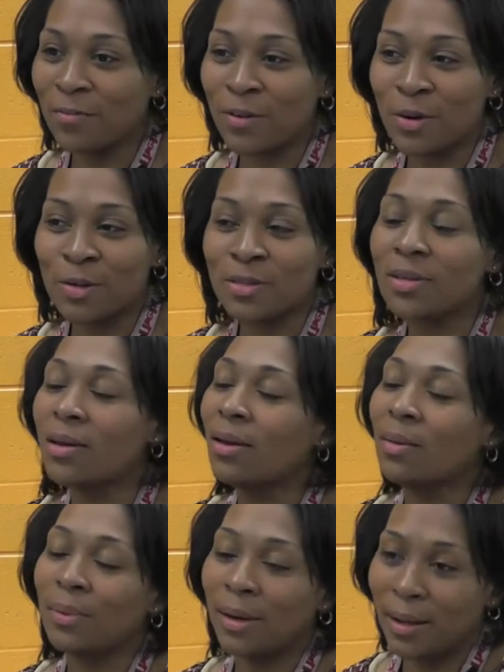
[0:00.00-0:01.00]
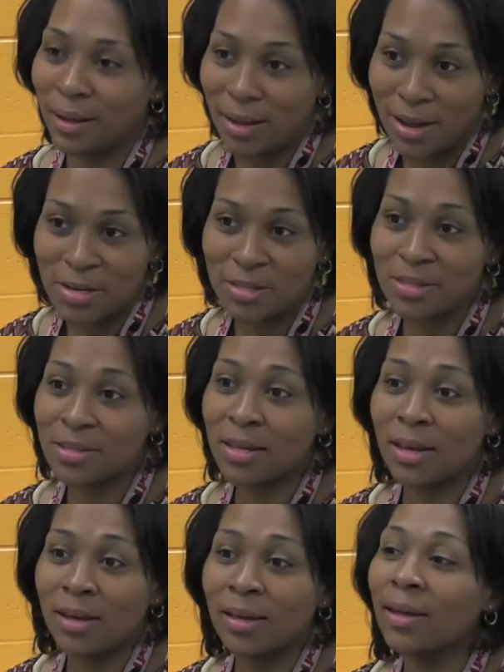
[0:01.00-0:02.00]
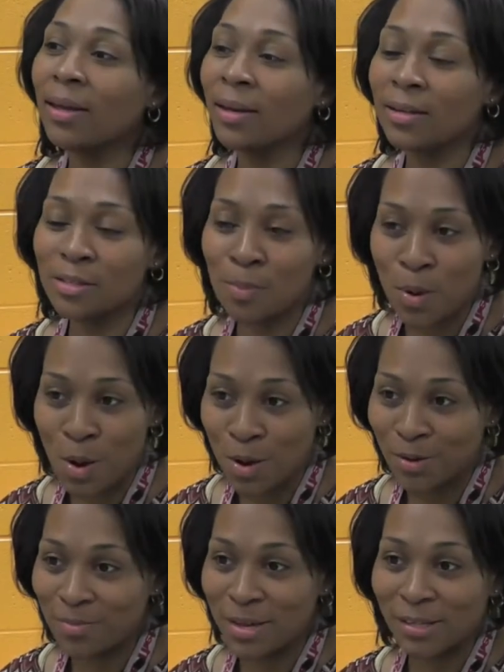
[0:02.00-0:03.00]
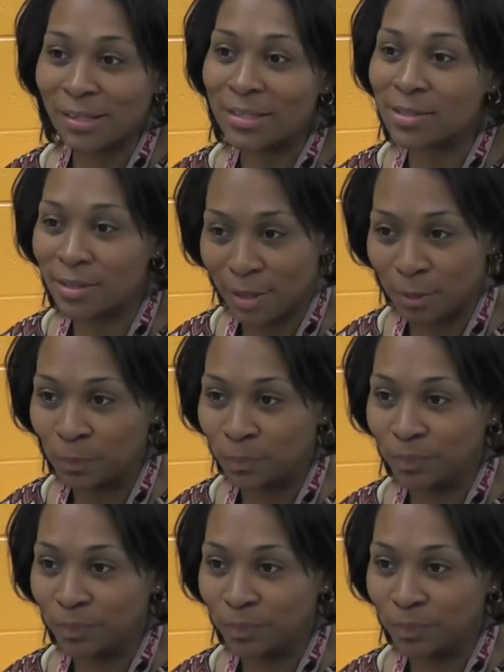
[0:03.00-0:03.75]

at first, but I can honestly say it is a part of my lesson now.